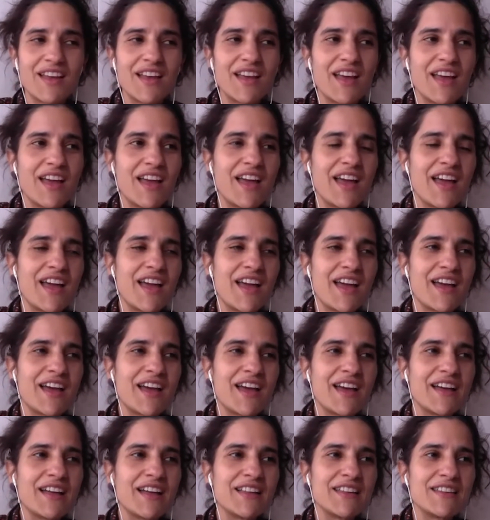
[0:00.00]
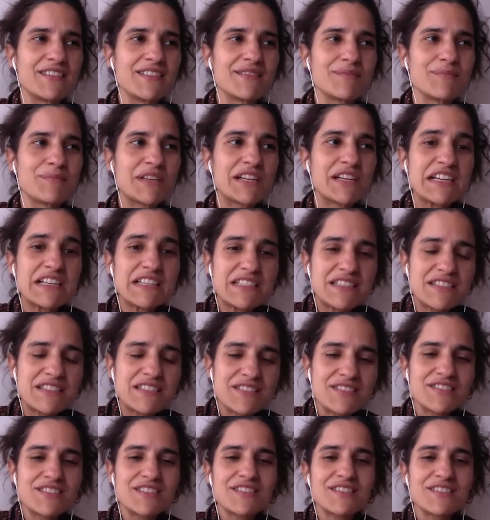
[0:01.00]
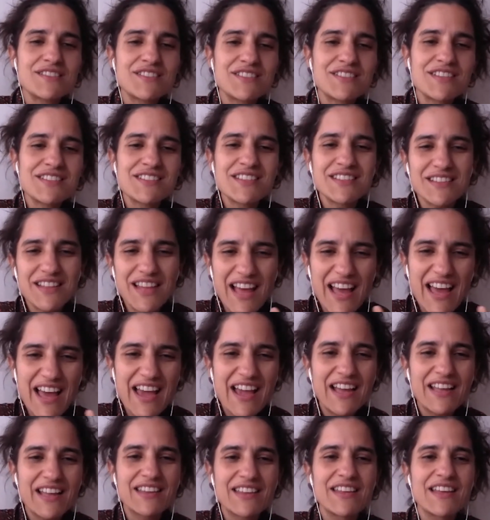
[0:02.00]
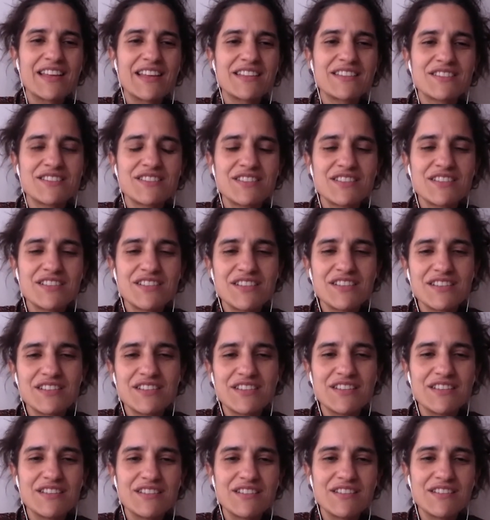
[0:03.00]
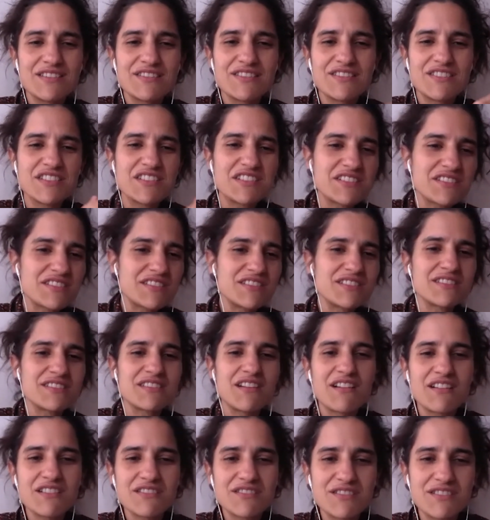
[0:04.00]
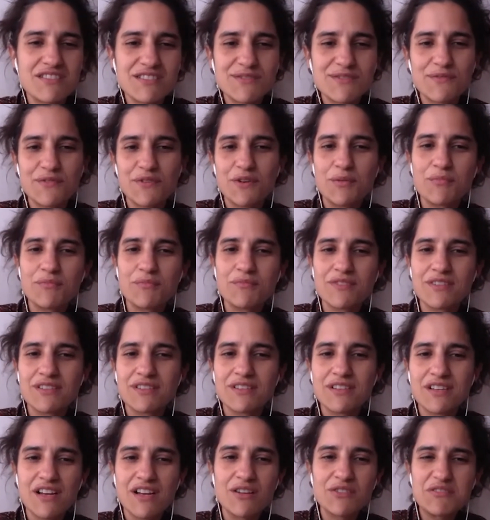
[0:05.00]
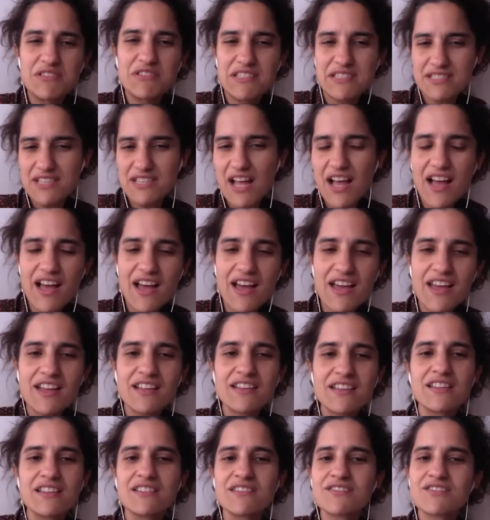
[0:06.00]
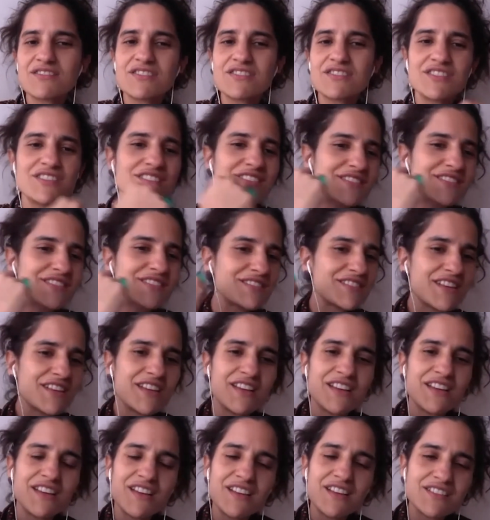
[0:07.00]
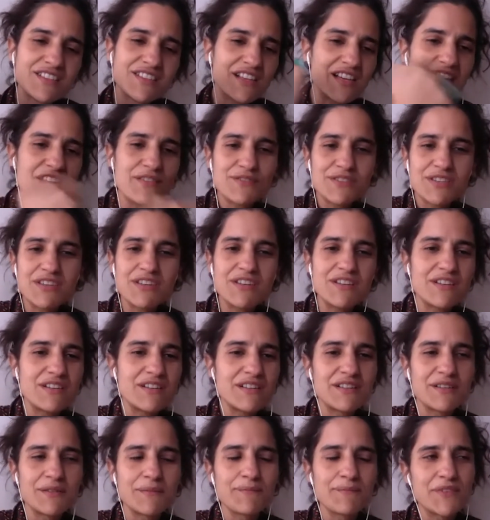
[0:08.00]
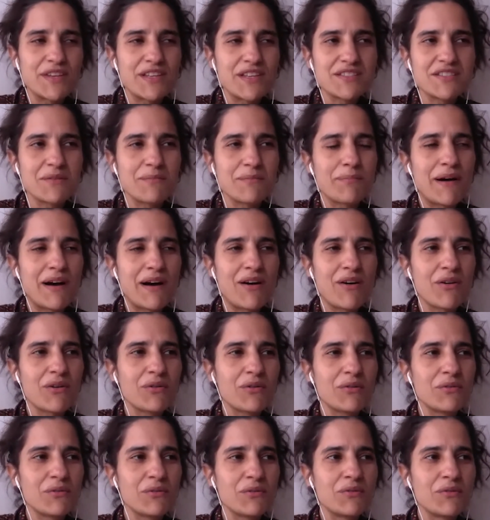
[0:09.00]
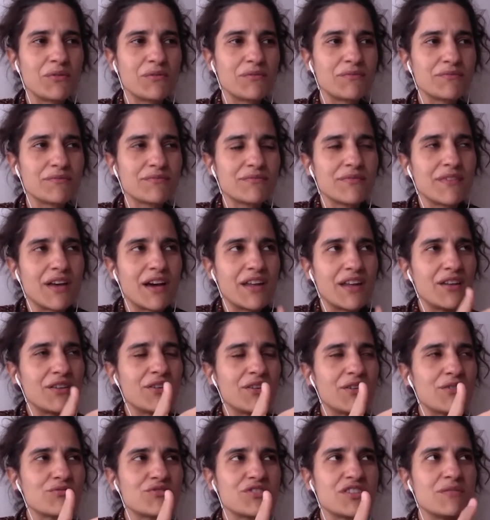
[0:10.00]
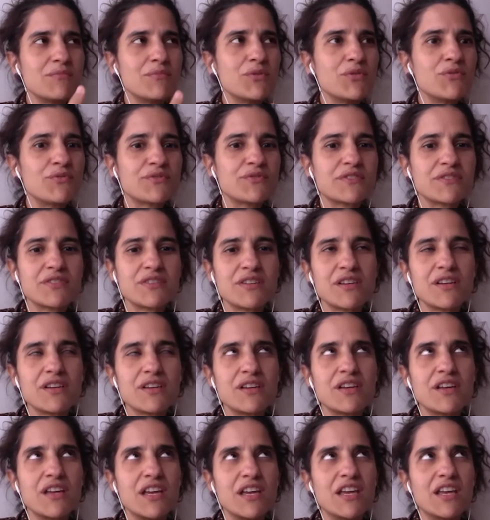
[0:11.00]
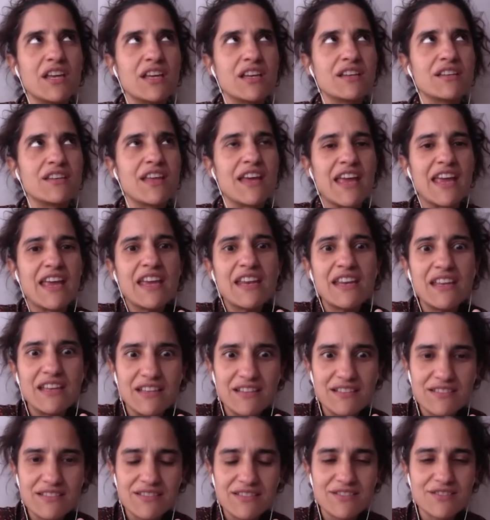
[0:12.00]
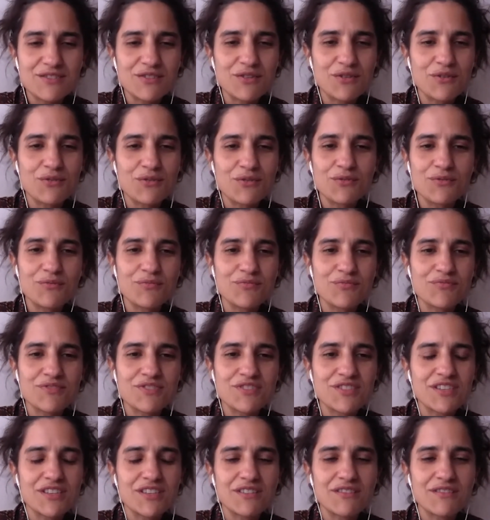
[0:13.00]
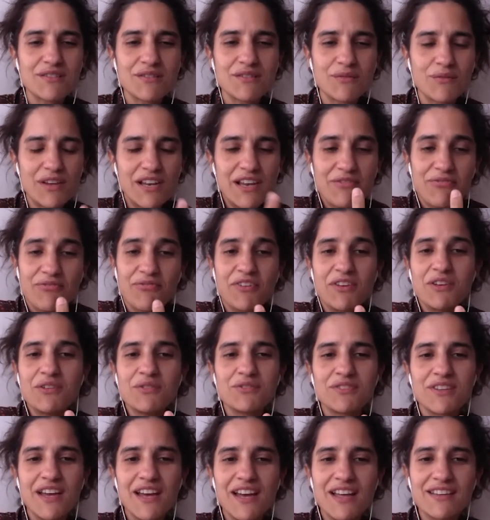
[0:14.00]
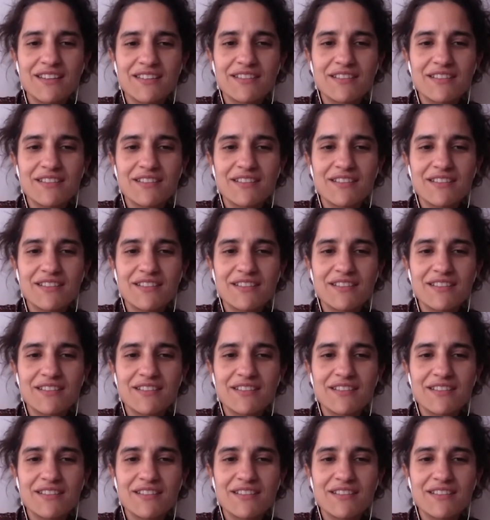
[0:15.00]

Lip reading: And because she doesn't like that she is just this artist from the countryside, and she lives here in Sao Paulo. I don't know, she moved in the 80s, so she really feel that.